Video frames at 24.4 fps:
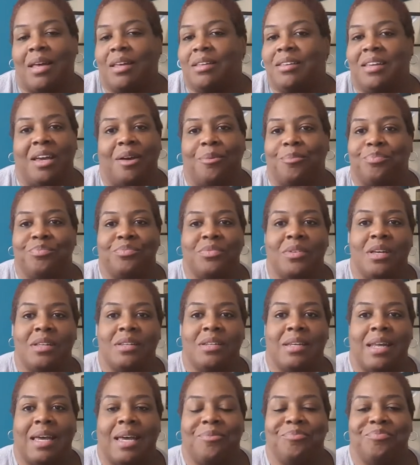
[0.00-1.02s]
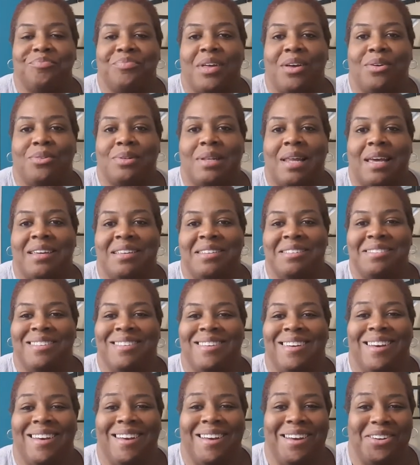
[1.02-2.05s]
Uh, yeah, none of that. I don't like. I
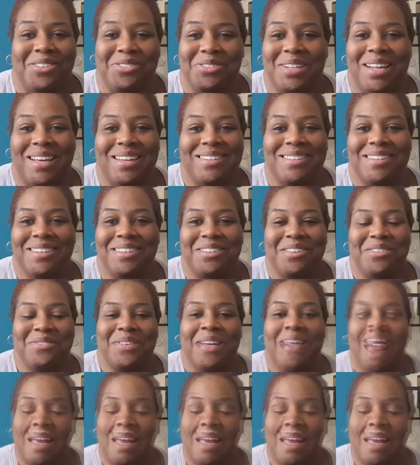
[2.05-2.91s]
don't like none of it.